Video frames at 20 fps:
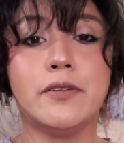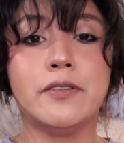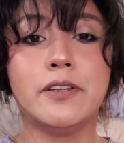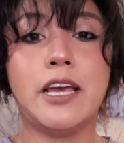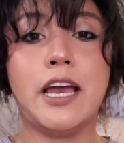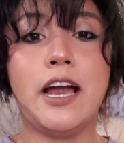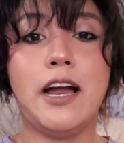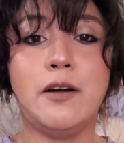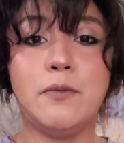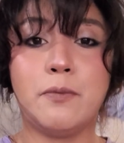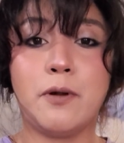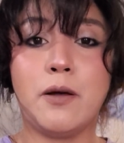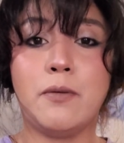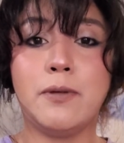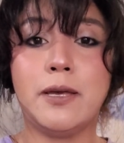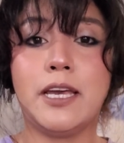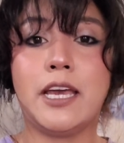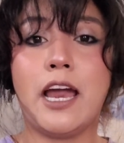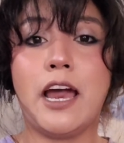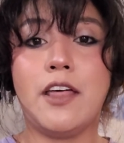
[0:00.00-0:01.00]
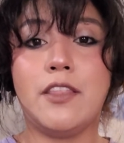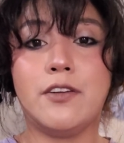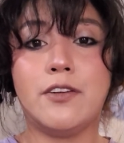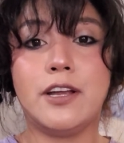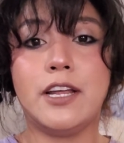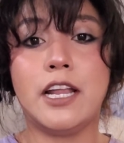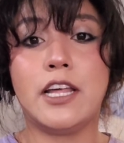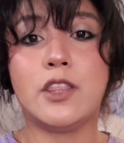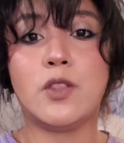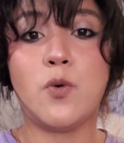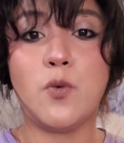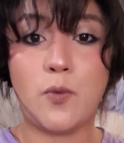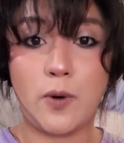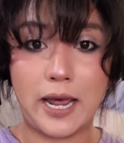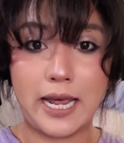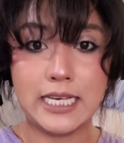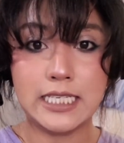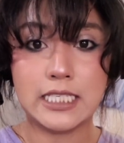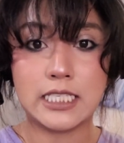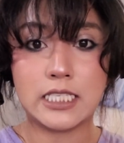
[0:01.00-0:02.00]
Yeah, I'll probably gather it at the
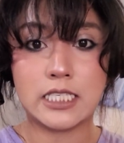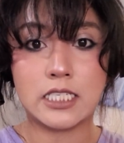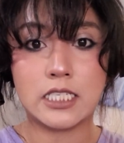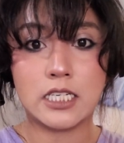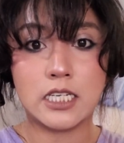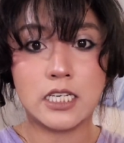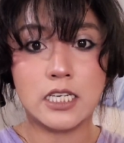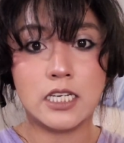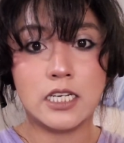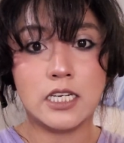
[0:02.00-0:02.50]
waist.